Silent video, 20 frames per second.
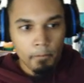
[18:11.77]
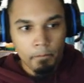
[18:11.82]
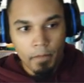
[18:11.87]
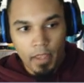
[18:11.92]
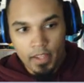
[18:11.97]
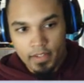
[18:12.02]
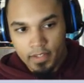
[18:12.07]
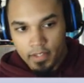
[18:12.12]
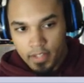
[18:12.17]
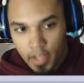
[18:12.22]

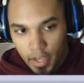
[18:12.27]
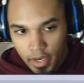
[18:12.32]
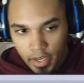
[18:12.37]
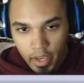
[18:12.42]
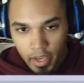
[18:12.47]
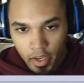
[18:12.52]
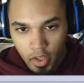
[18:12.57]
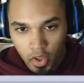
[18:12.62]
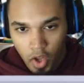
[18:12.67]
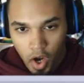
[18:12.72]
It's gonna
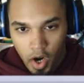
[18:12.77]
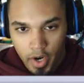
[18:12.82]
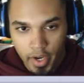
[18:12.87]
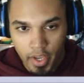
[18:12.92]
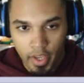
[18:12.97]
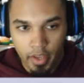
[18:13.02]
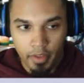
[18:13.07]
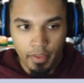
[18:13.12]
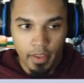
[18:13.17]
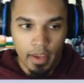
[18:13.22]
get
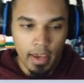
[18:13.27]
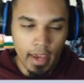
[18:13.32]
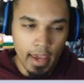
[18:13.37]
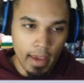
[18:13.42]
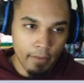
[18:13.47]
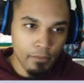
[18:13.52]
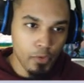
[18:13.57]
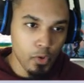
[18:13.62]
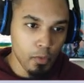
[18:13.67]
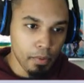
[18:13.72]
cloggy.
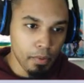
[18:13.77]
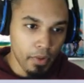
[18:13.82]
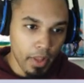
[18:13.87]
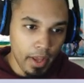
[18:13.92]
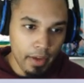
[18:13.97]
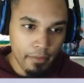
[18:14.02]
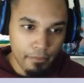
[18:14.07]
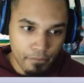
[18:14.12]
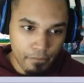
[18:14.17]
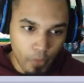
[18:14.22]
If you
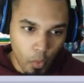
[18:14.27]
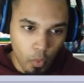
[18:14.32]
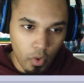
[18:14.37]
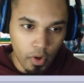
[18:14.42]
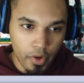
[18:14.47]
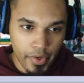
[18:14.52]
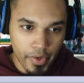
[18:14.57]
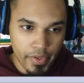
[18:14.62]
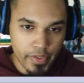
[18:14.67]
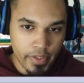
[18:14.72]
play 4
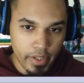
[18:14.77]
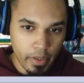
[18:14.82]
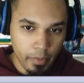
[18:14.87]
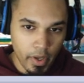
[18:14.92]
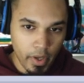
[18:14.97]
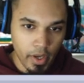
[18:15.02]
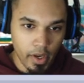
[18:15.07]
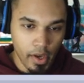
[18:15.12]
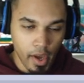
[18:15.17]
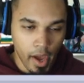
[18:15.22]
Grizzly
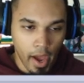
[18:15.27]
Wing,